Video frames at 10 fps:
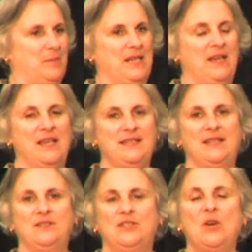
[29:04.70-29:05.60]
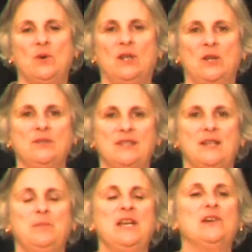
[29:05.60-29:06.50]
because it so
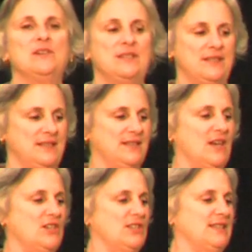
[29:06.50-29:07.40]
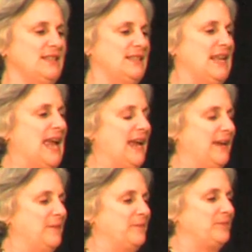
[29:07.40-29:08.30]
closely mirrors discussions
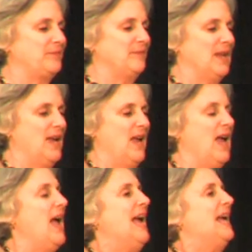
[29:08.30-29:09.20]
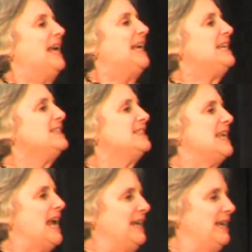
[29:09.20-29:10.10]
today. He's
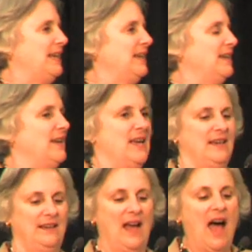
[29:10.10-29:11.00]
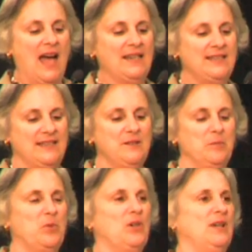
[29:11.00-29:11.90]
saying God
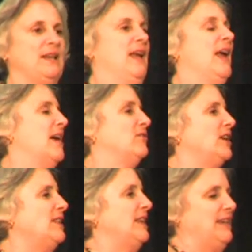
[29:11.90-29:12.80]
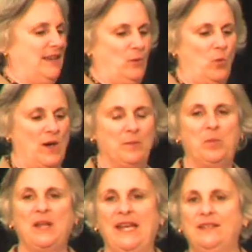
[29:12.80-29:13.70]
didn't put everything in one
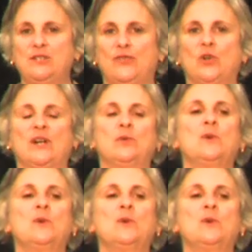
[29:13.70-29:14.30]
place for a